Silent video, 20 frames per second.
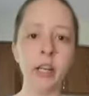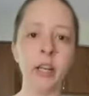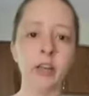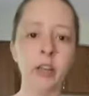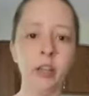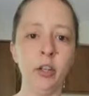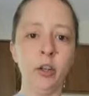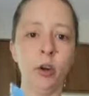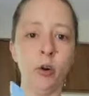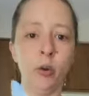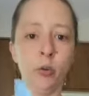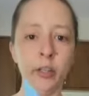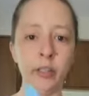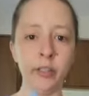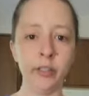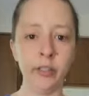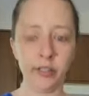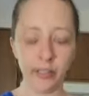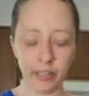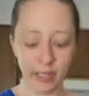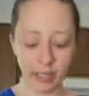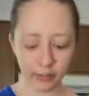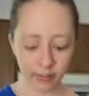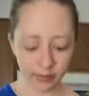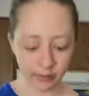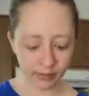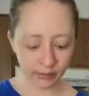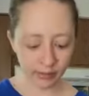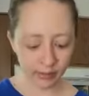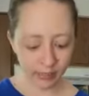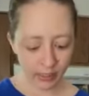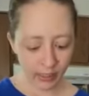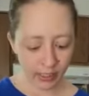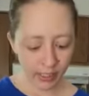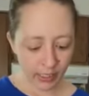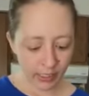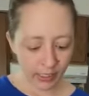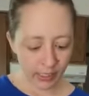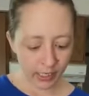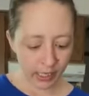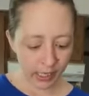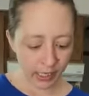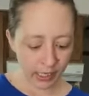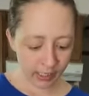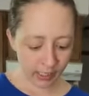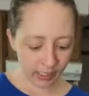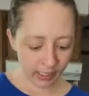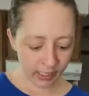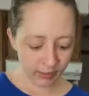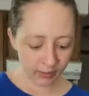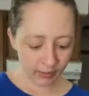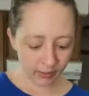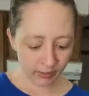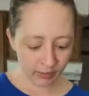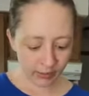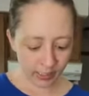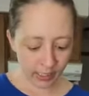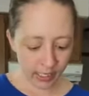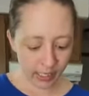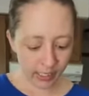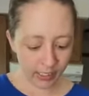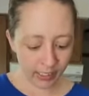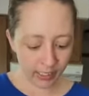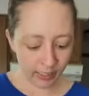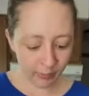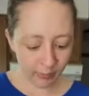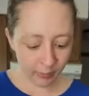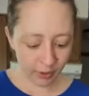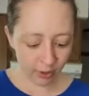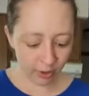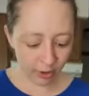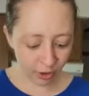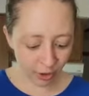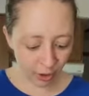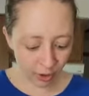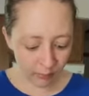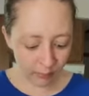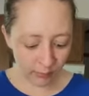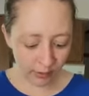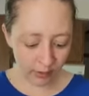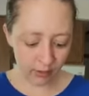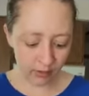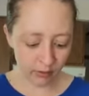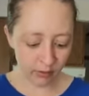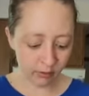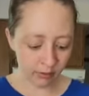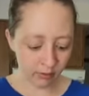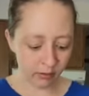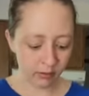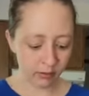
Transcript: on the coated sets, and they can't be sharpened.